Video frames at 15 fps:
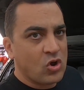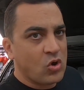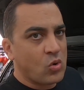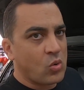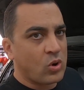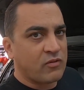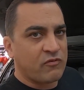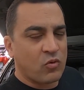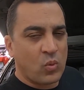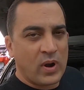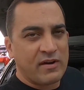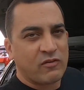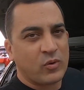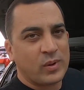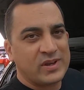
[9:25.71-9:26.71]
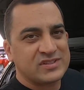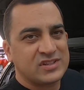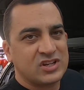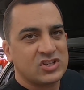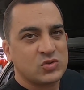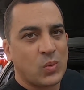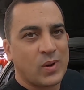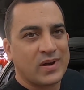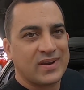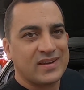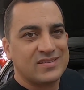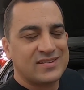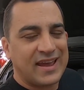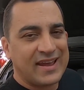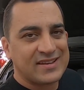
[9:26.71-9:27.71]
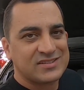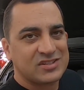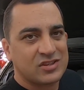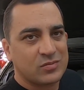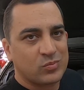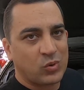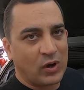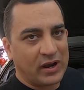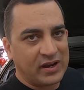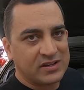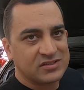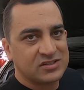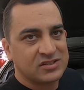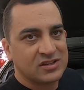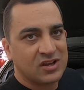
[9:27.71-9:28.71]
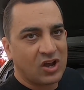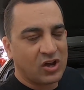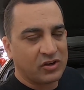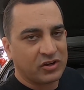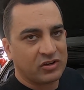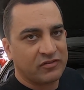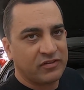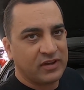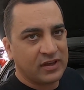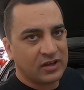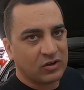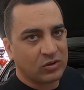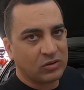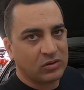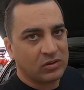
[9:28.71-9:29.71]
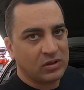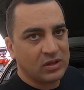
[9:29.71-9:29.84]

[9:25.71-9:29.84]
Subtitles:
or for whatever reason you just wanted to test the brakes on your vehicle.